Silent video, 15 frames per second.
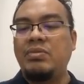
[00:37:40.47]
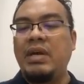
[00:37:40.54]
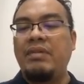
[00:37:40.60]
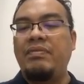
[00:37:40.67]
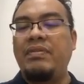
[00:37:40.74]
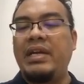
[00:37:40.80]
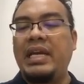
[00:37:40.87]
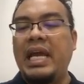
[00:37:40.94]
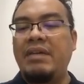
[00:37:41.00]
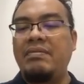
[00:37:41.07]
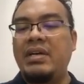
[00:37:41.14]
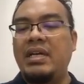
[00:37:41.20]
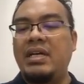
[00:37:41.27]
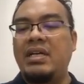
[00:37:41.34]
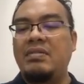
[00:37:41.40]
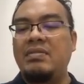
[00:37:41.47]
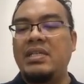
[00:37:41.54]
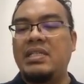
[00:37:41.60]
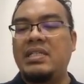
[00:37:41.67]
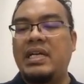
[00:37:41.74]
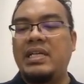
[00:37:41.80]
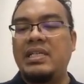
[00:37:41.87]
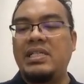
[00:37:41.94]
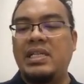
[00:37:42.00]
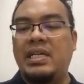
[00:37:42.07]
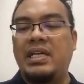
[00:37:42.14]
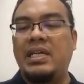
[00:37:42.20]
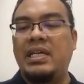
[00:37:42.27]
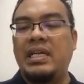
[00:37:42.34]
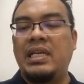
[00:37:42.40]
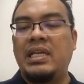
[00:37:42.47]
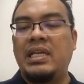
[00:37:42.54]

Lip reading: Who have never heard of this strategy?